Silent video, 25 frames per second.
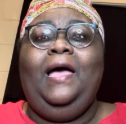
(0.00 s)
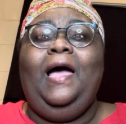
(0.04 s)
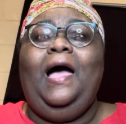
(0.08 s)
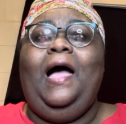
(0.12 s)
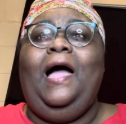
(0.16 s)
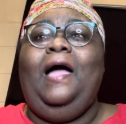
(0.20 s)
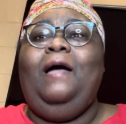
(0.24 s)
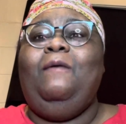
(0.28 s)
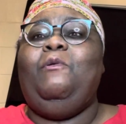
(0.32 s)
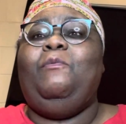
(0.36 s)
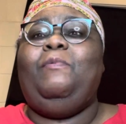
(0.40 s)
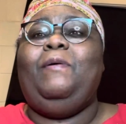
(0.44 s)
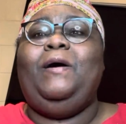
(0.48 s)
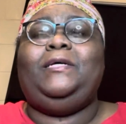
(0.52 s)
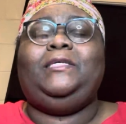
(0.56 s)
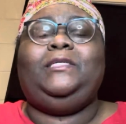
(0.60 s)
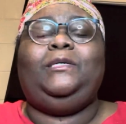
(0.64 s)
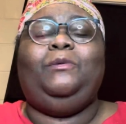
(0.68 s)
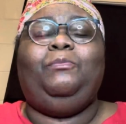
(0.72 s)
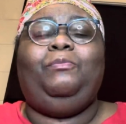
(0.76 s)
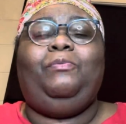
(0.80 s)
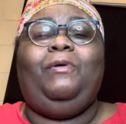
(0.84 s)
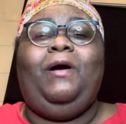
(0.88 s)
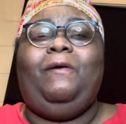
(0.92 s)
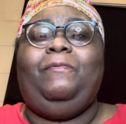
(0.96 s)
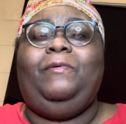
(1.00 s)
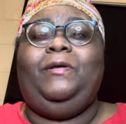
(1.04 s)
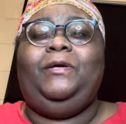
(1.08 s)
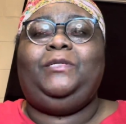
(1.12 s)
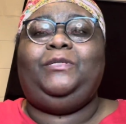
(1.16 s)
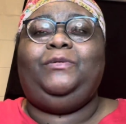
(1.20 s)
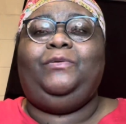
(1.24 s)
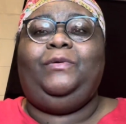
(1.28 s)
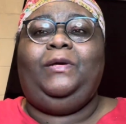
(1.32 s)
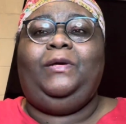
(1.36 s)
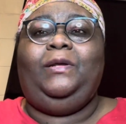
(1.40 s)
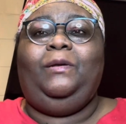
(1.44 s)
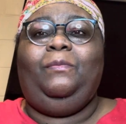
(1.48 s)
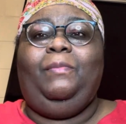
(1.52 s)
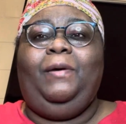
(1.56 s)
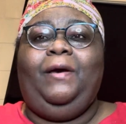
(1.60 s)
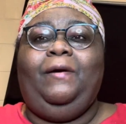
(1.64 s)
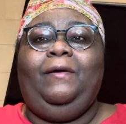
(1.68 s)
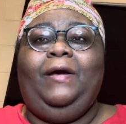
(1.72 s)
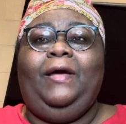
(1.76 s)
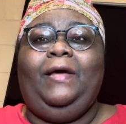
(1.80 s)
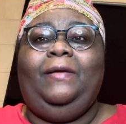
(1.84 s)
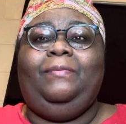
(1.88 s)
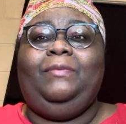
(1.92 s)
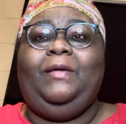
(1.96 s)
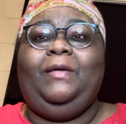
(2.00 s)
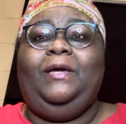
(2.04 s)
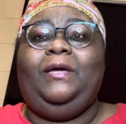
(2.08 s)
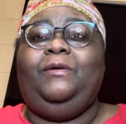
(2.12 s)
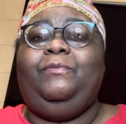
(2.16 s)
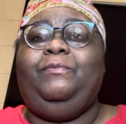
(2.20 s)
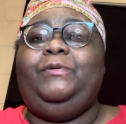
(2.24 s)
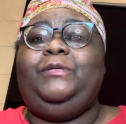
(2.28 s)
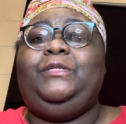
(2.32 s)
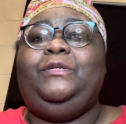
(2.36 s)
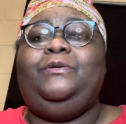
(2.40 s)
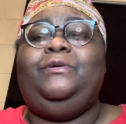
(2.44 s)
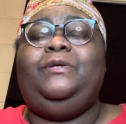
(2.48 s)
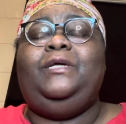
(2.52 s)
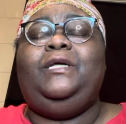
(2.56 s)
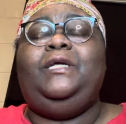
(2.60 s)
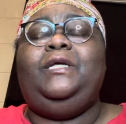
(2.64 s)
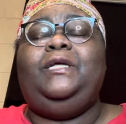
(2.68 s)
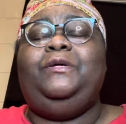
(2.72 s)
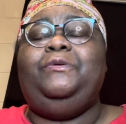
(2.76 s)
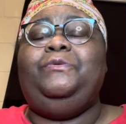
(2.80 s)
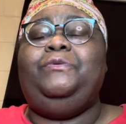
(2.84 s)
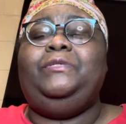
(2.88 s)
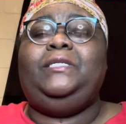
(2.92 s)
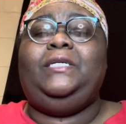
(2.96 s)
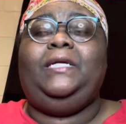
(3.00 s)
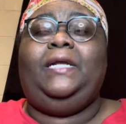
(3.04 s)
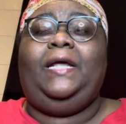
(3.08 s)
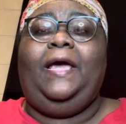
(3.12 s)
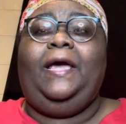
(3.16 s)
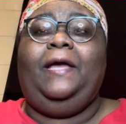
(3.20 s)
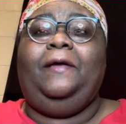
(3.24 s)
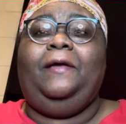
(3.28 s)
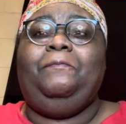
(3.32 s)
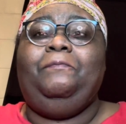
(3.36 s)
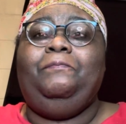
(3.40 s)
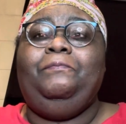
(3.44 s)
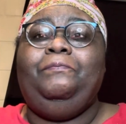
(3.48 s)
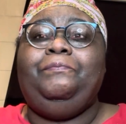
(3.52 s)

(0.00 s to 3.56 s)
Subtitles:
I am Apostle Prophetess Shreeta Berry. Thank you for tuning in on today.